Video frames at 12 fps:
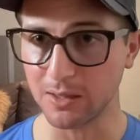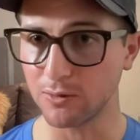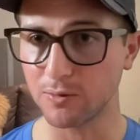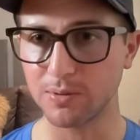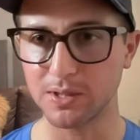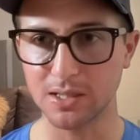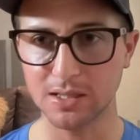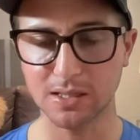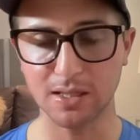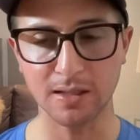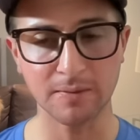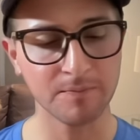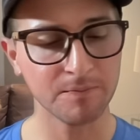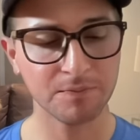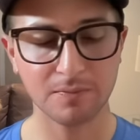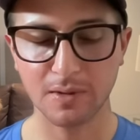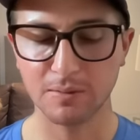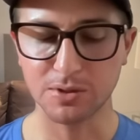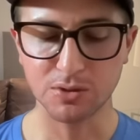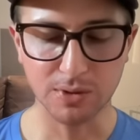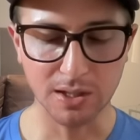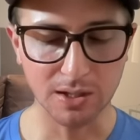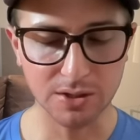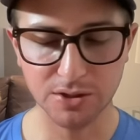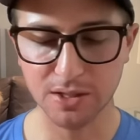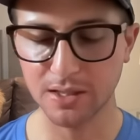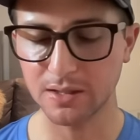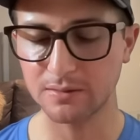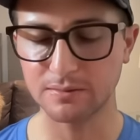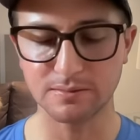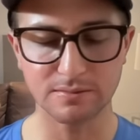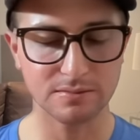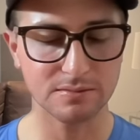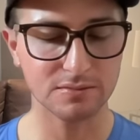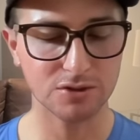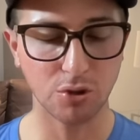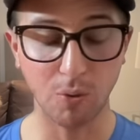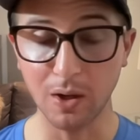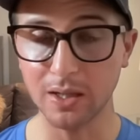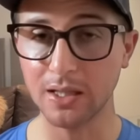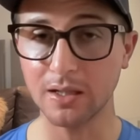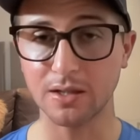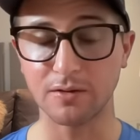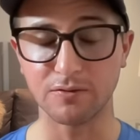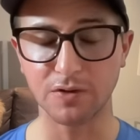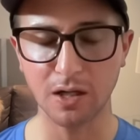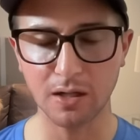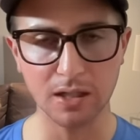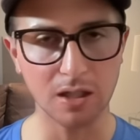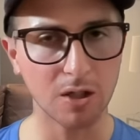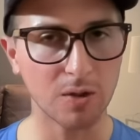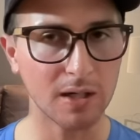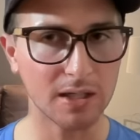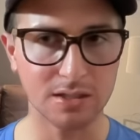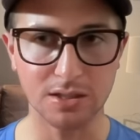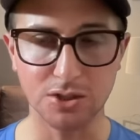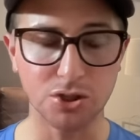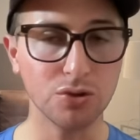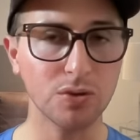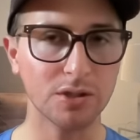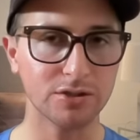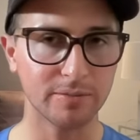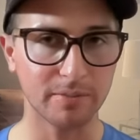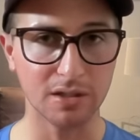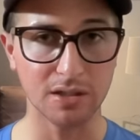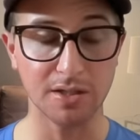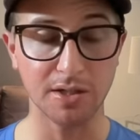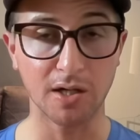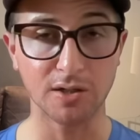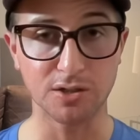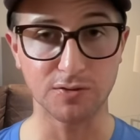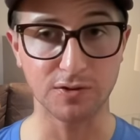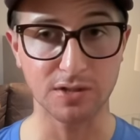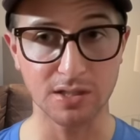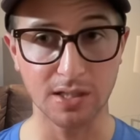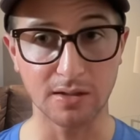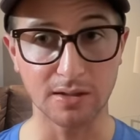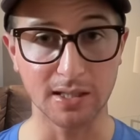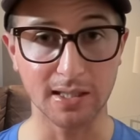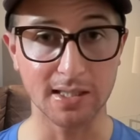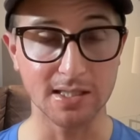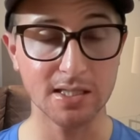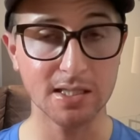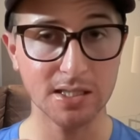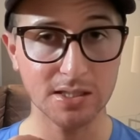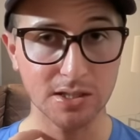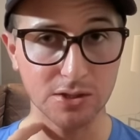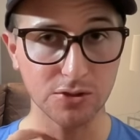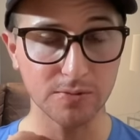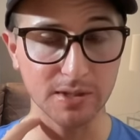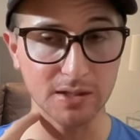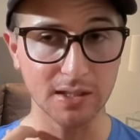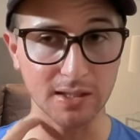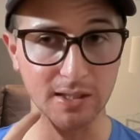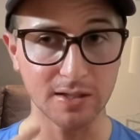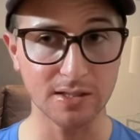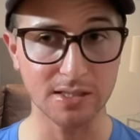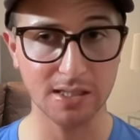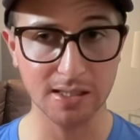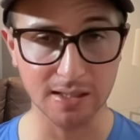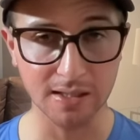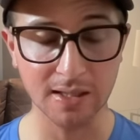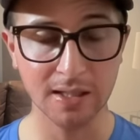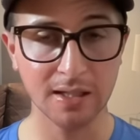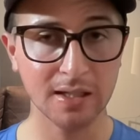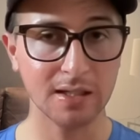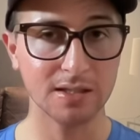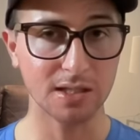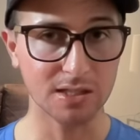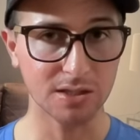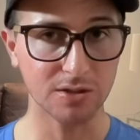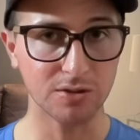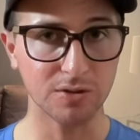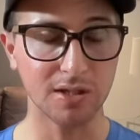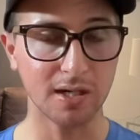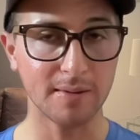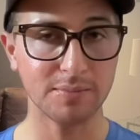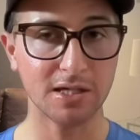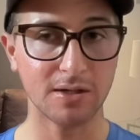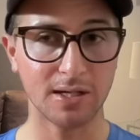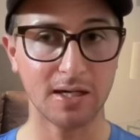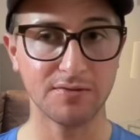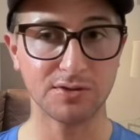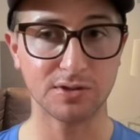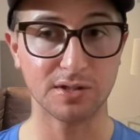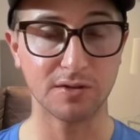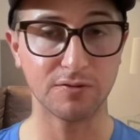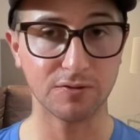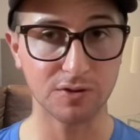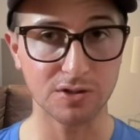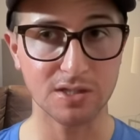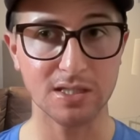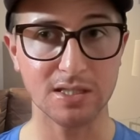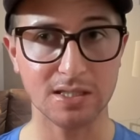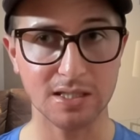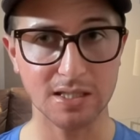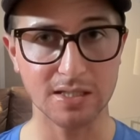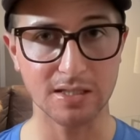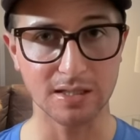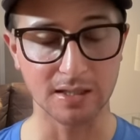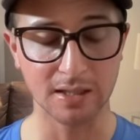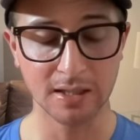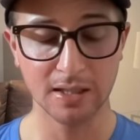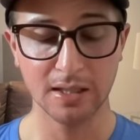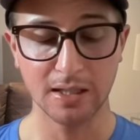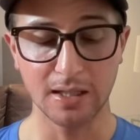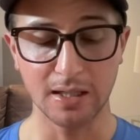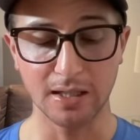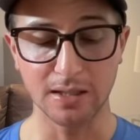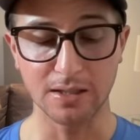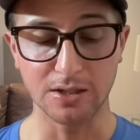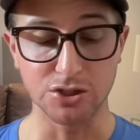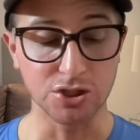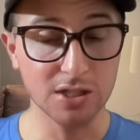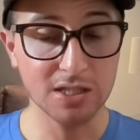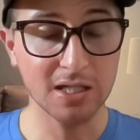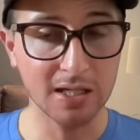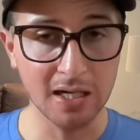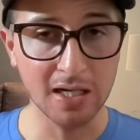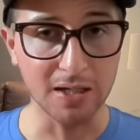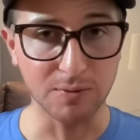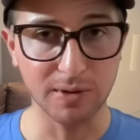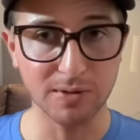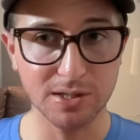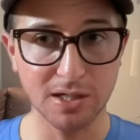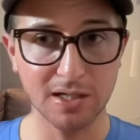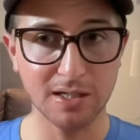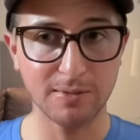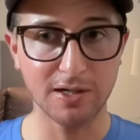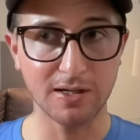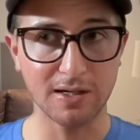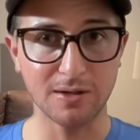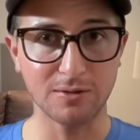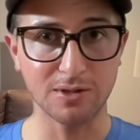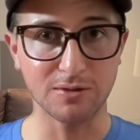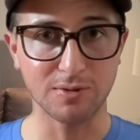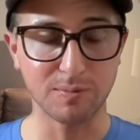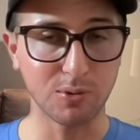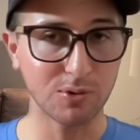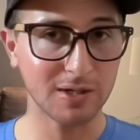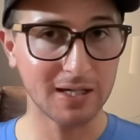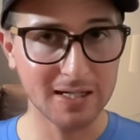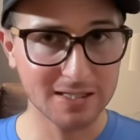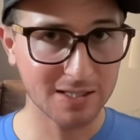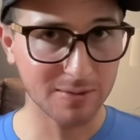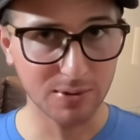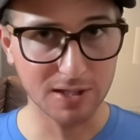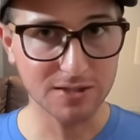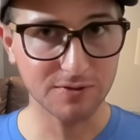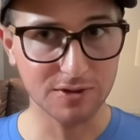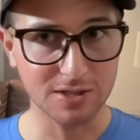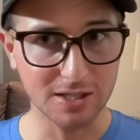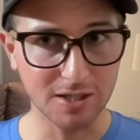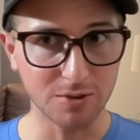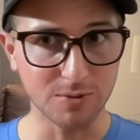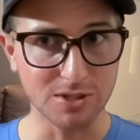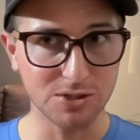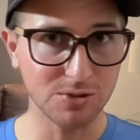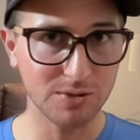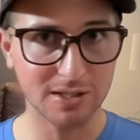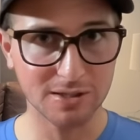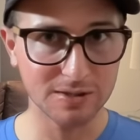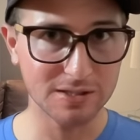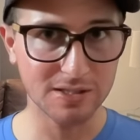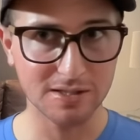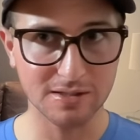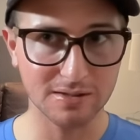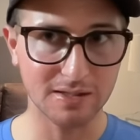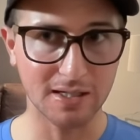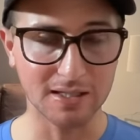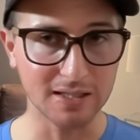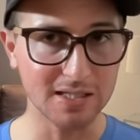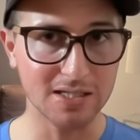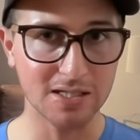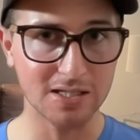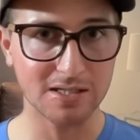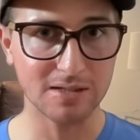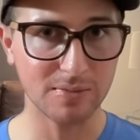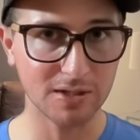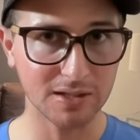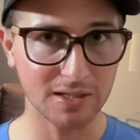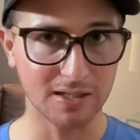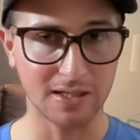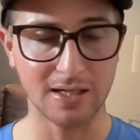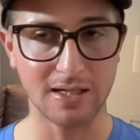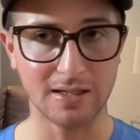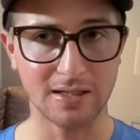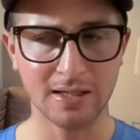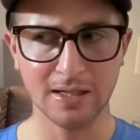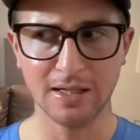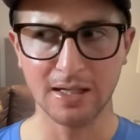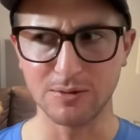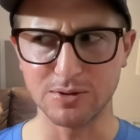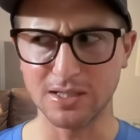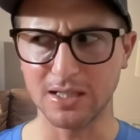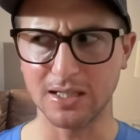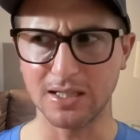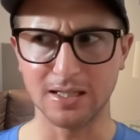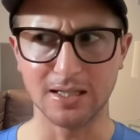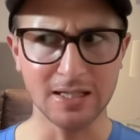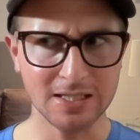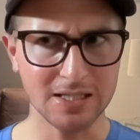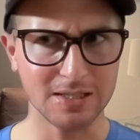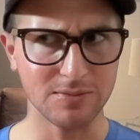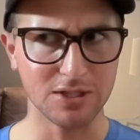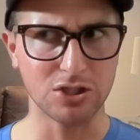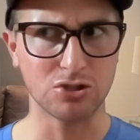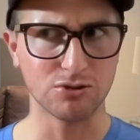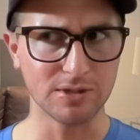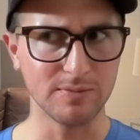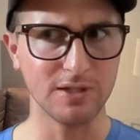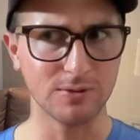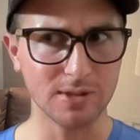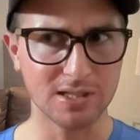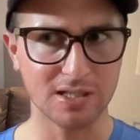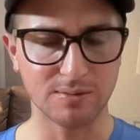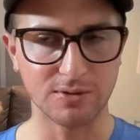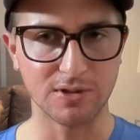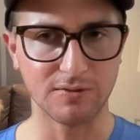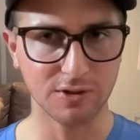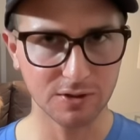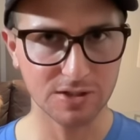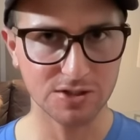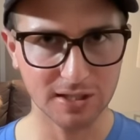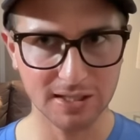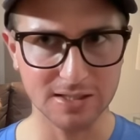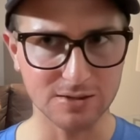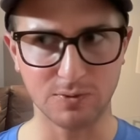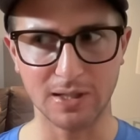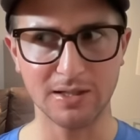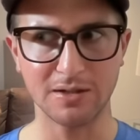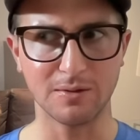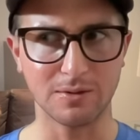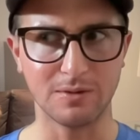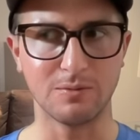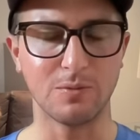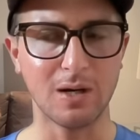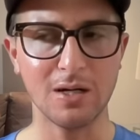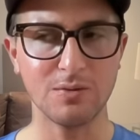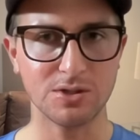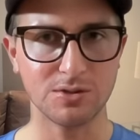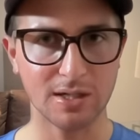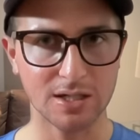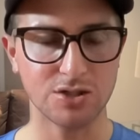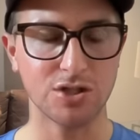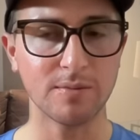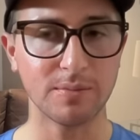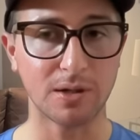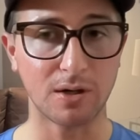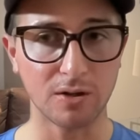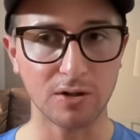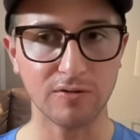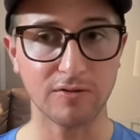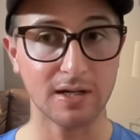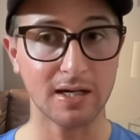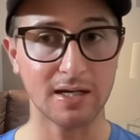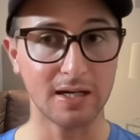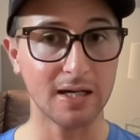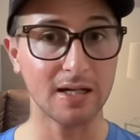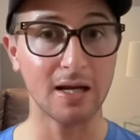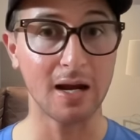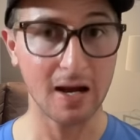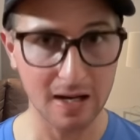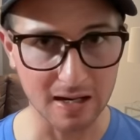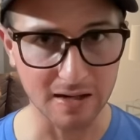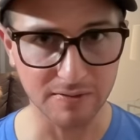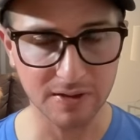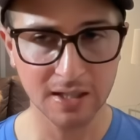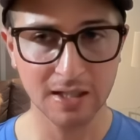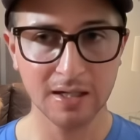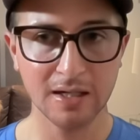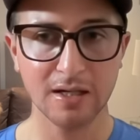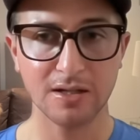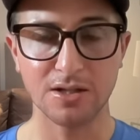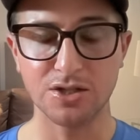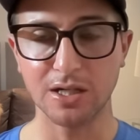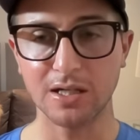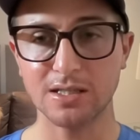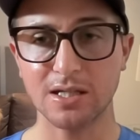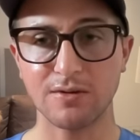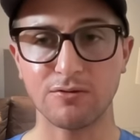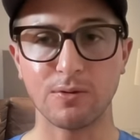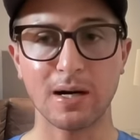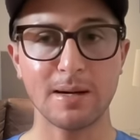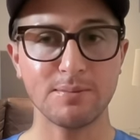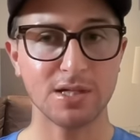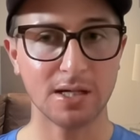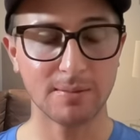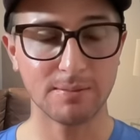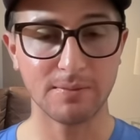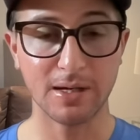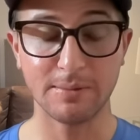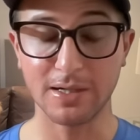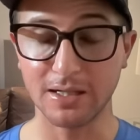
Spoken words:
were predicting between $120 million on the very low end to $200 million for Snell. And he gets $62 million guaranteed, does include an opt-out after the first season. And just today, we were talking about how the reported asking price for Snell was 2 years at least $60 million. And I was like, that seems extremely reasonable. And if you're the Giants, why would you not jump all over that? And they have. The Giants have not wrapped up. Let